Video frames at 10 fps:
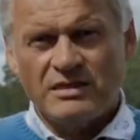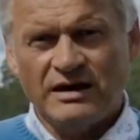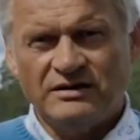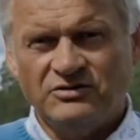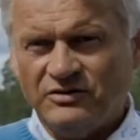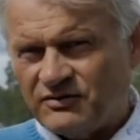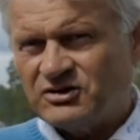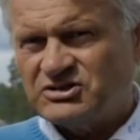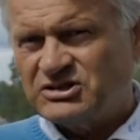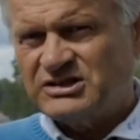that
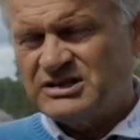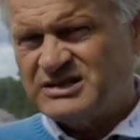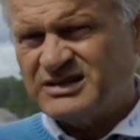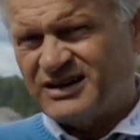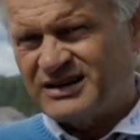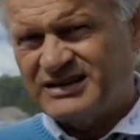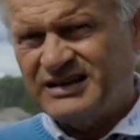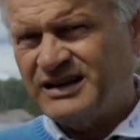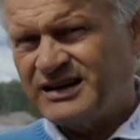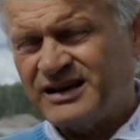universities are
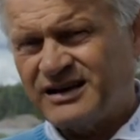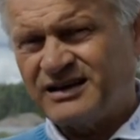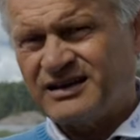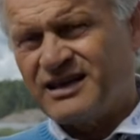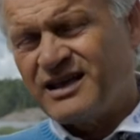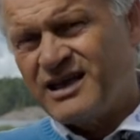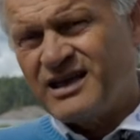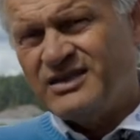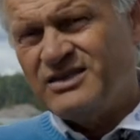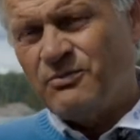thinking
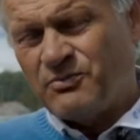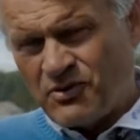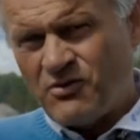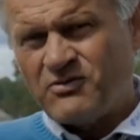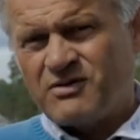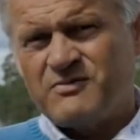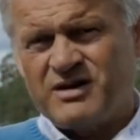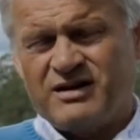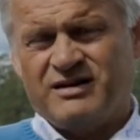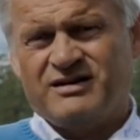the
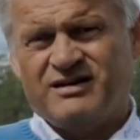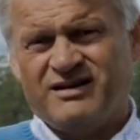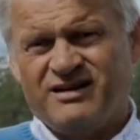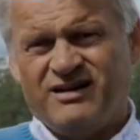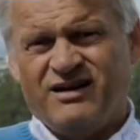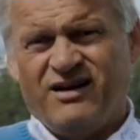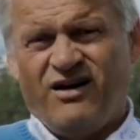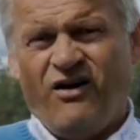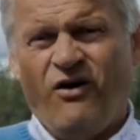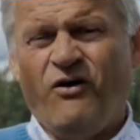programming
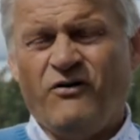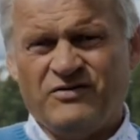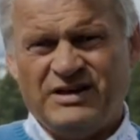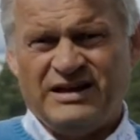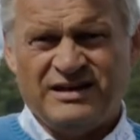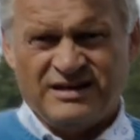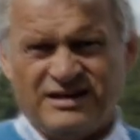of their